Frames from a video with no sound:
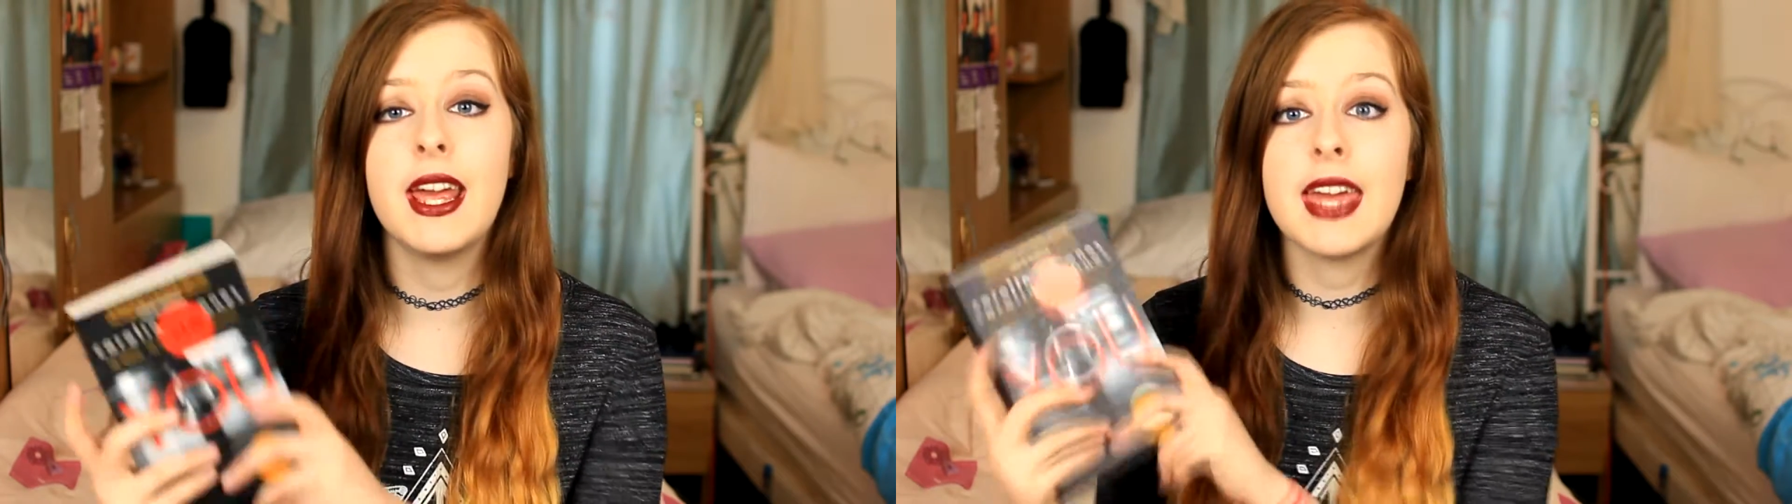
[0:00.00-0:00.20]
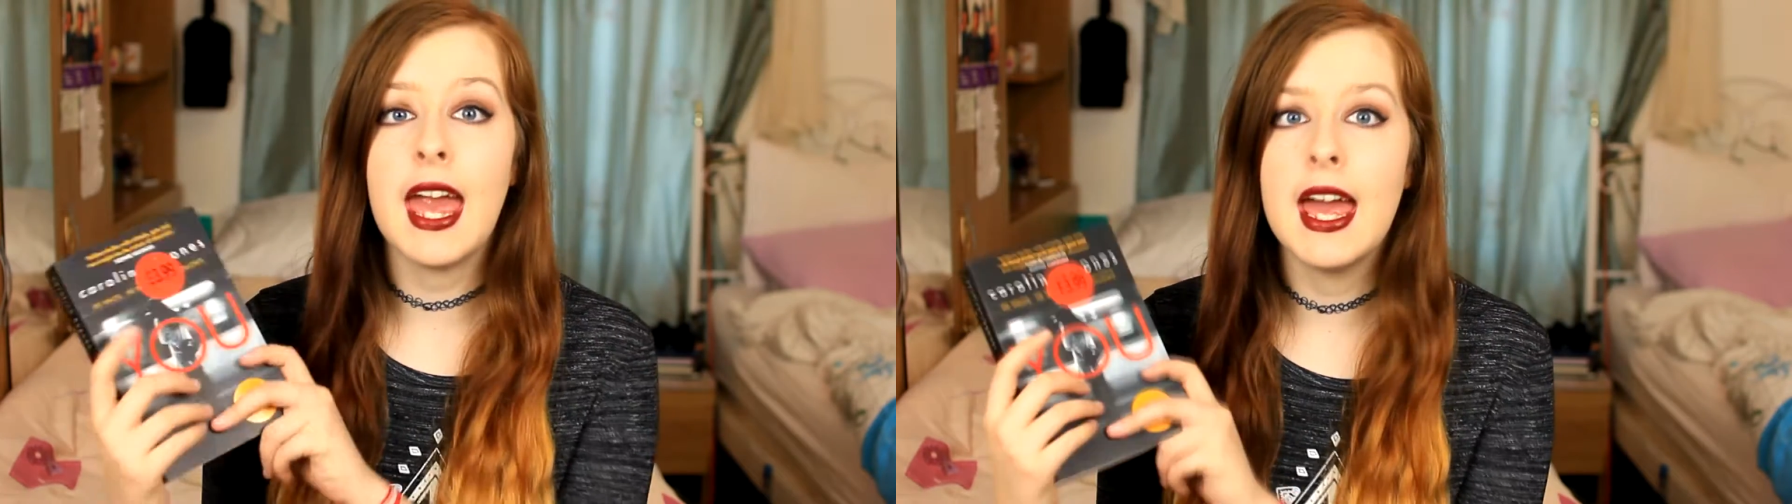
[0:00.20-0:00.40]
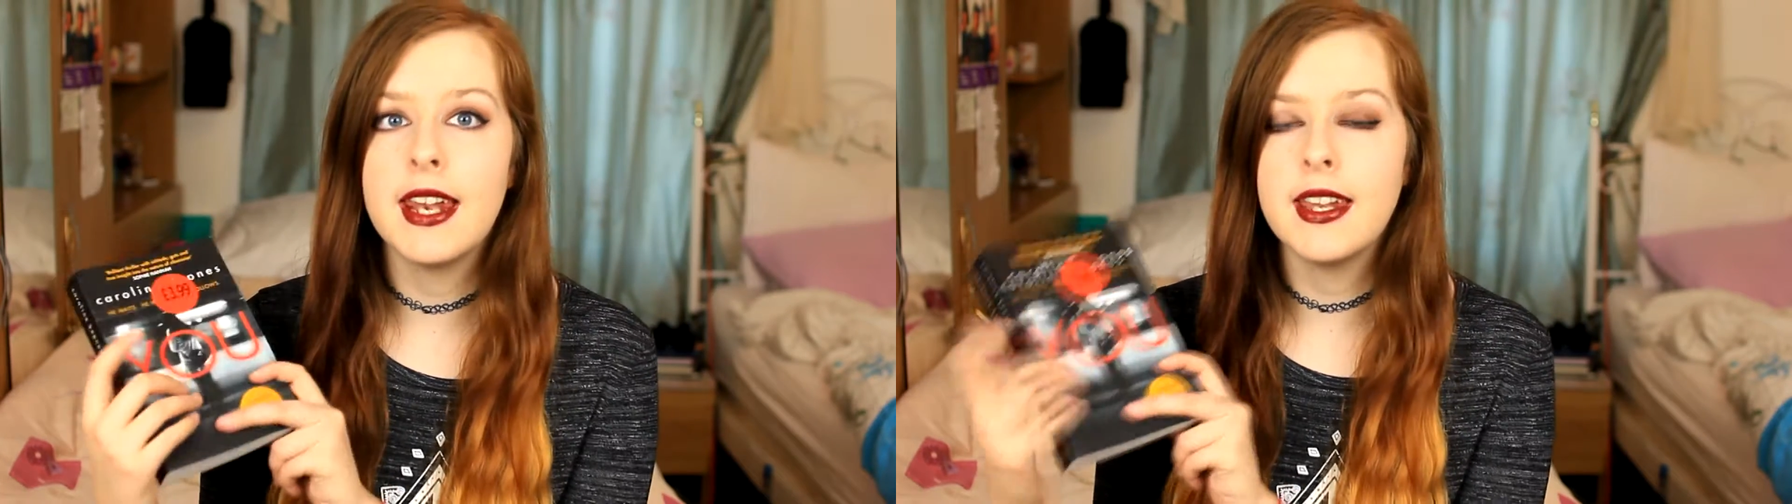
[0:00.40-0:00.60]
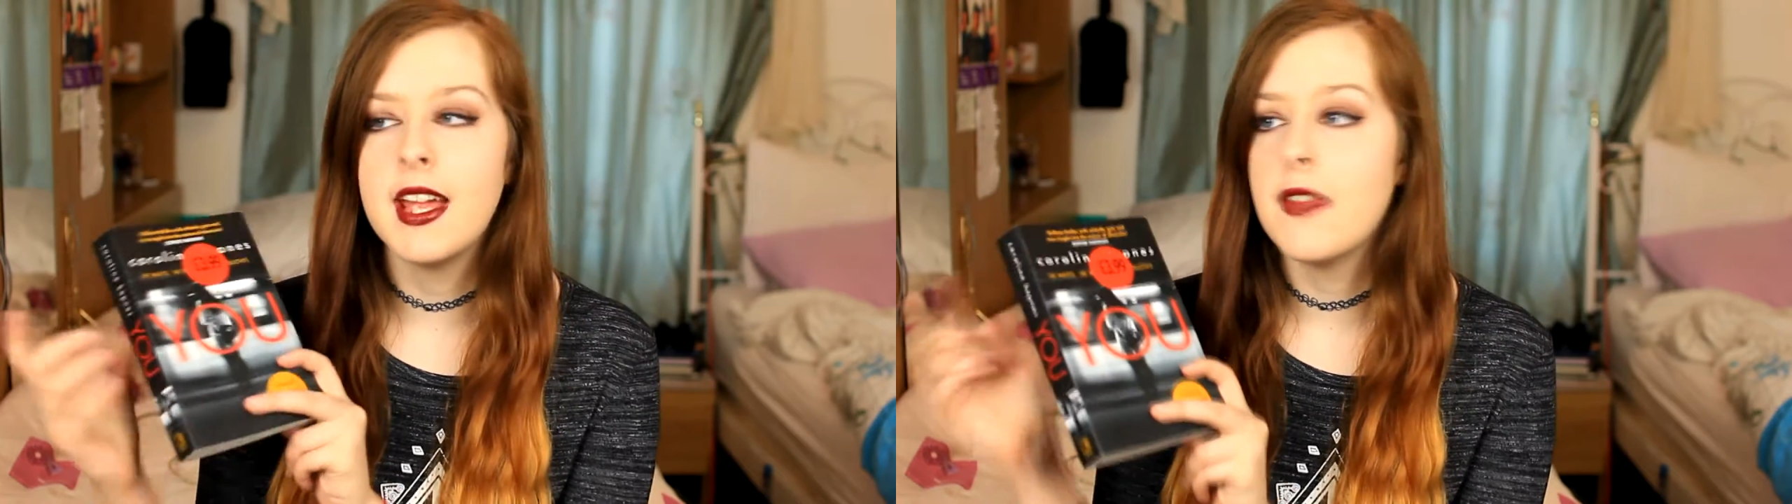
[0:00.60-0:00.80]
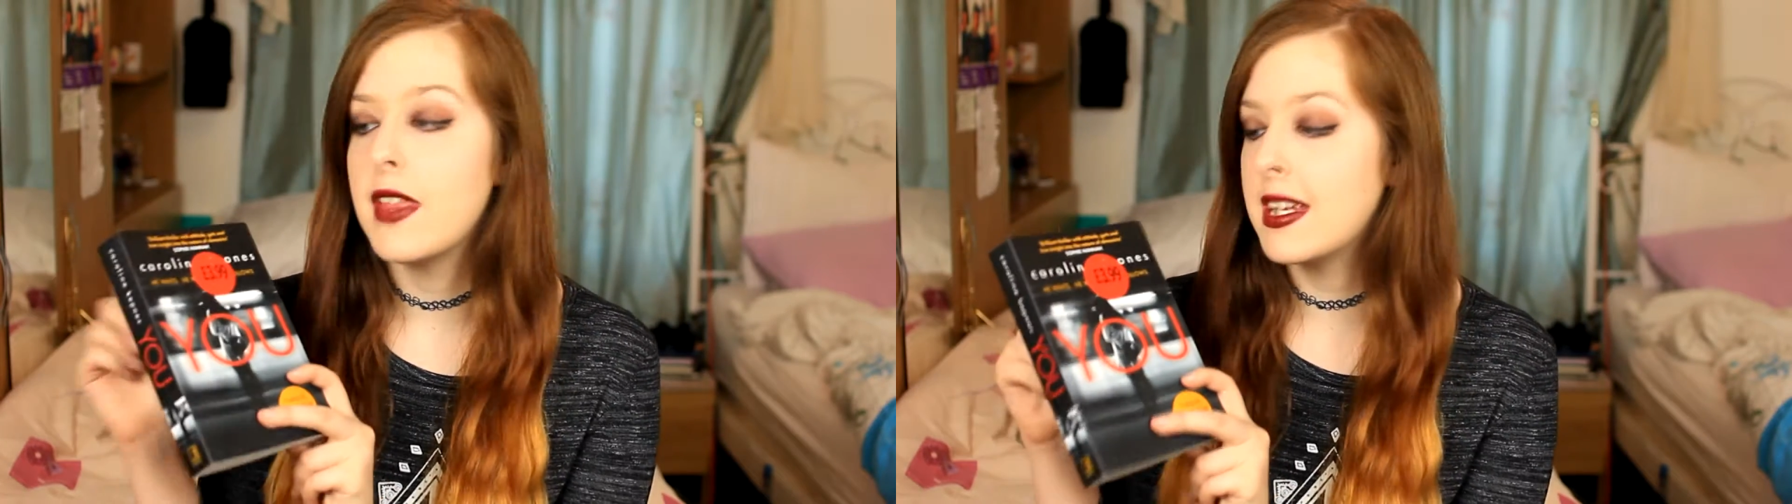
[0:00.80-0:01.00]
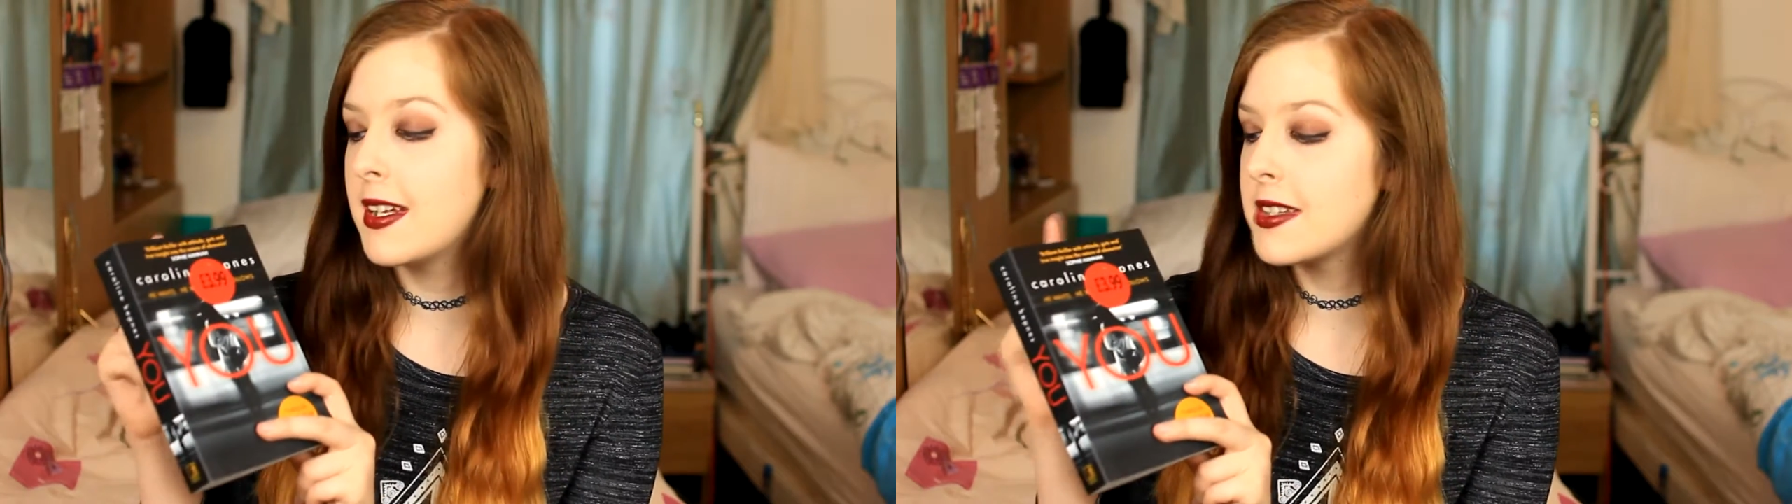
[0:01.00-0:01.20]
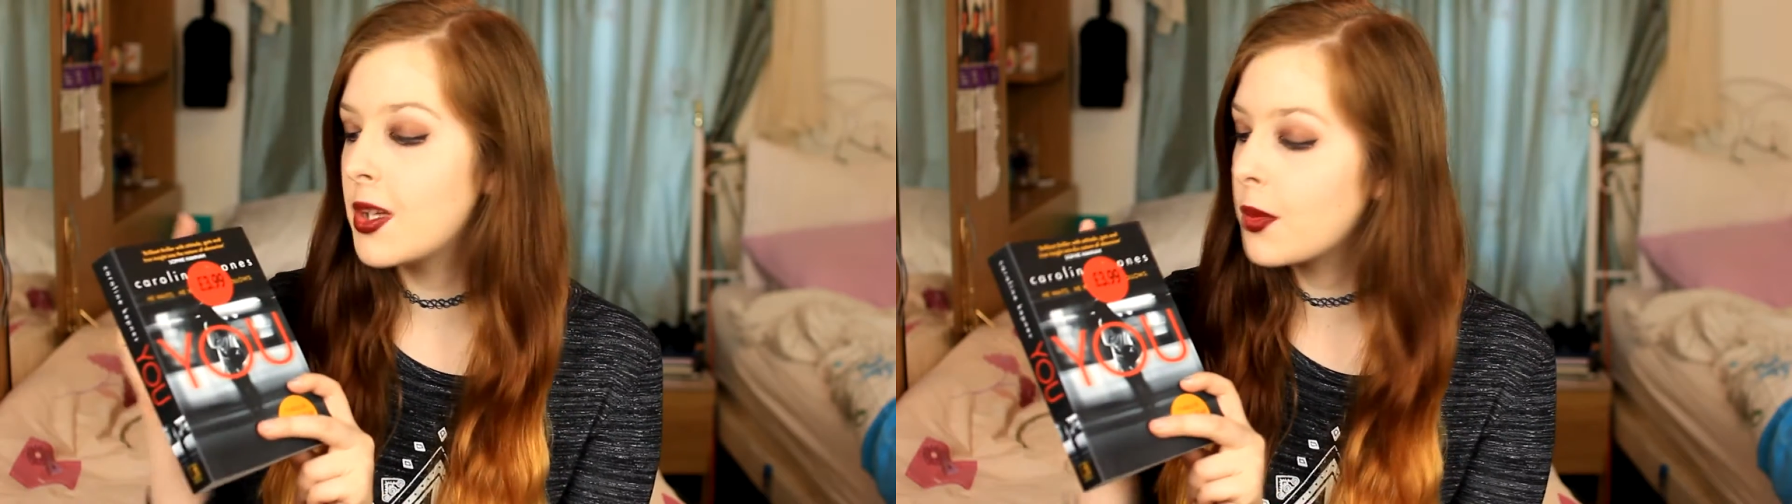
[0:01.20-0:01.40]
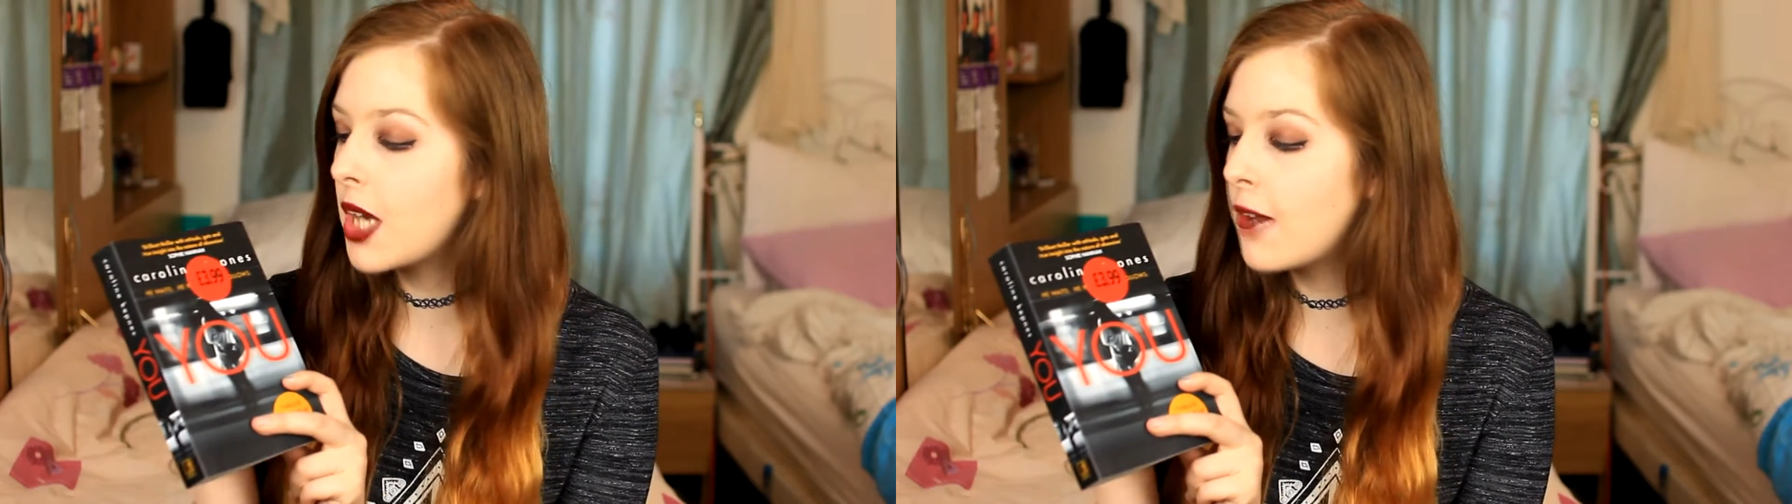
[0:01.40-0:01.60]
Again, they need to
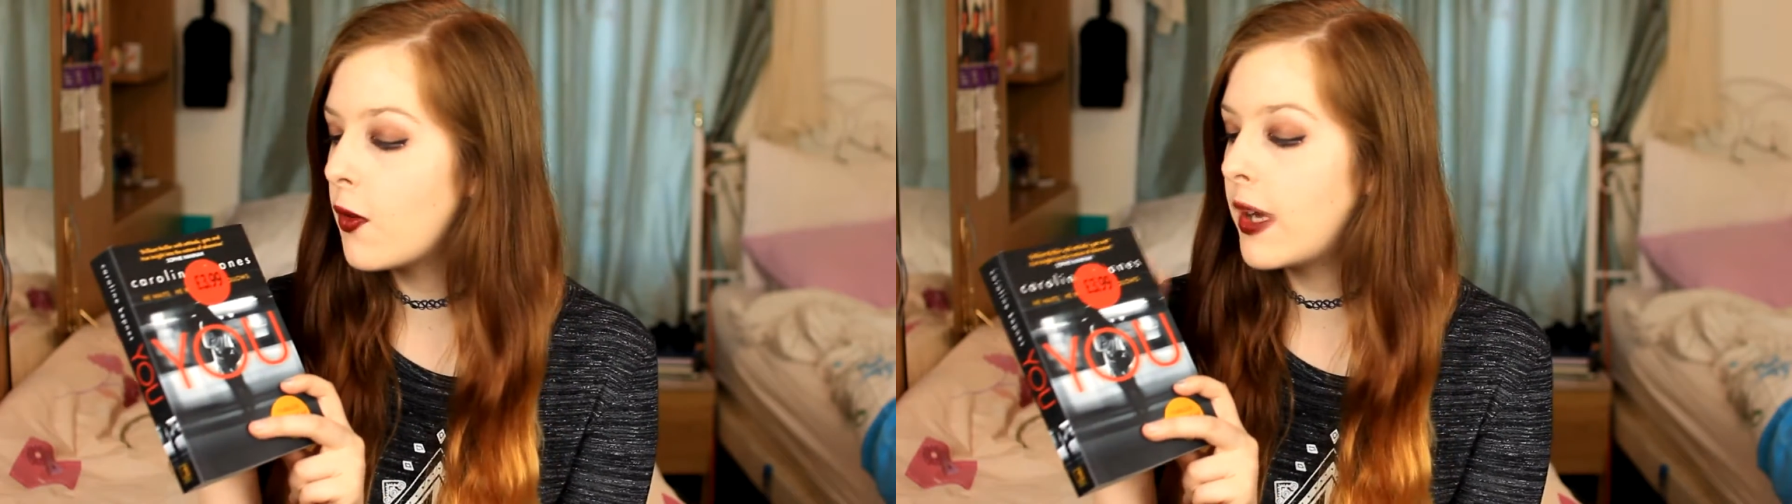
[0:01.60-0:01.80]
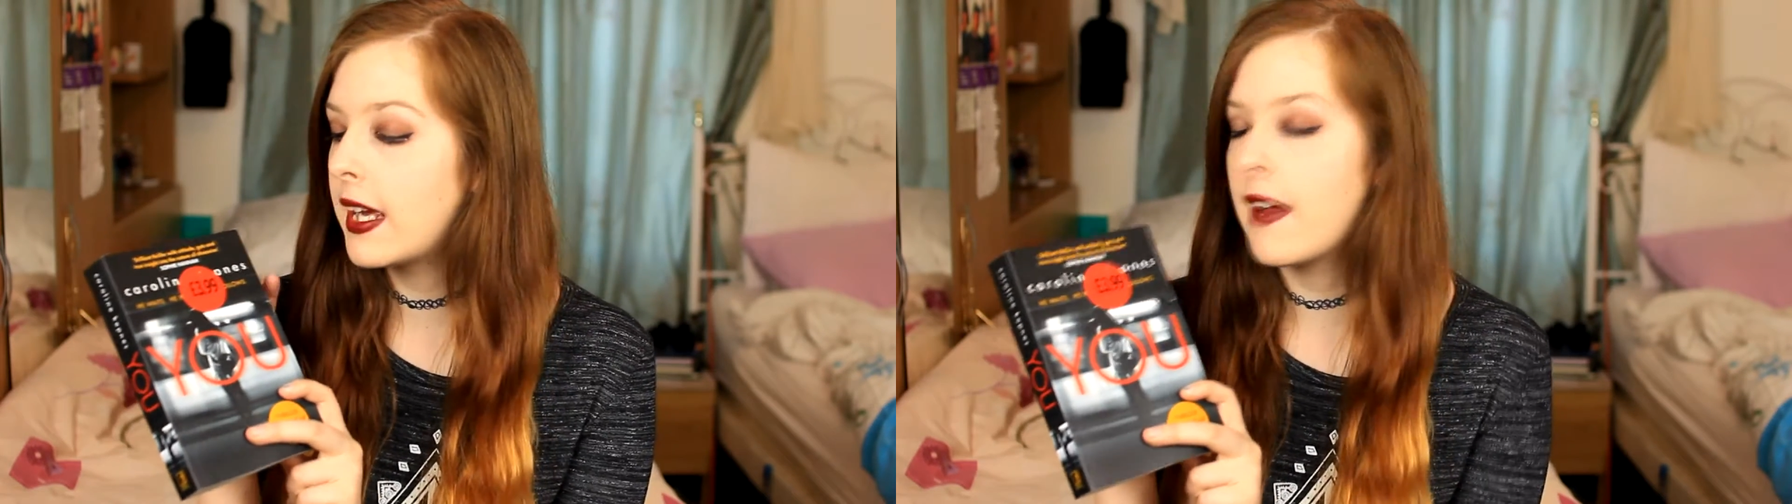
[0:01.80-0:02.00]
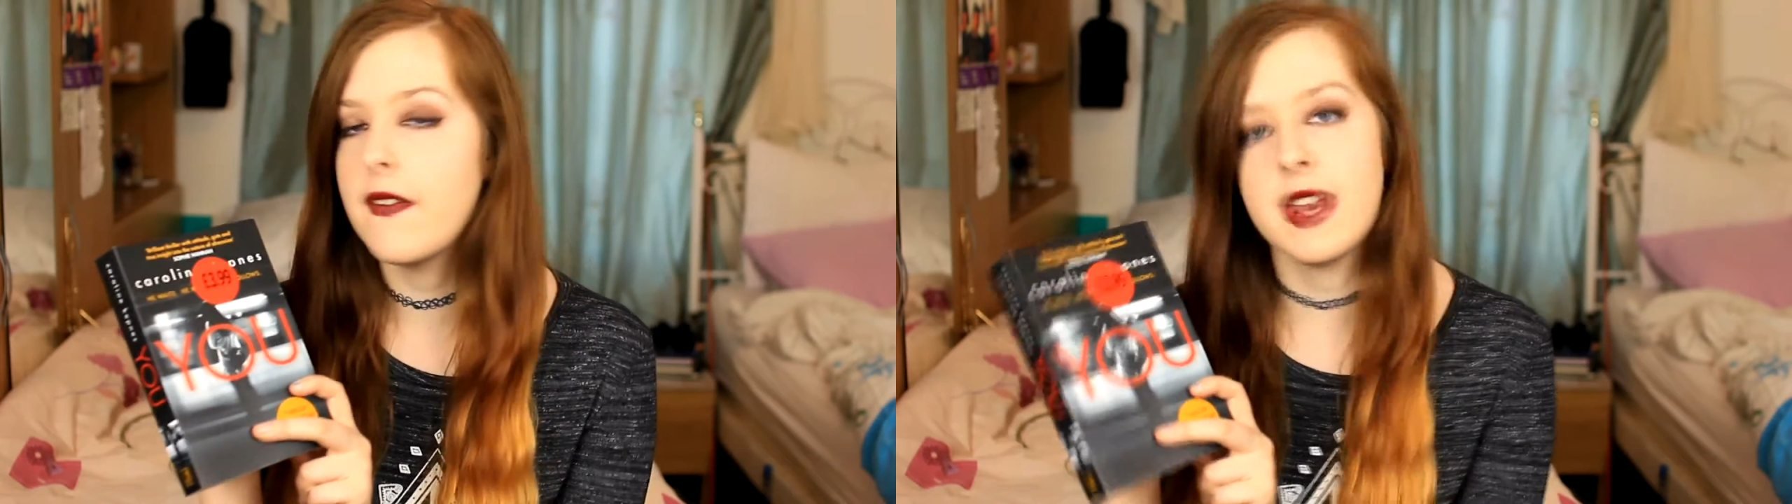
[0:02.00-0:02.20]
stop covering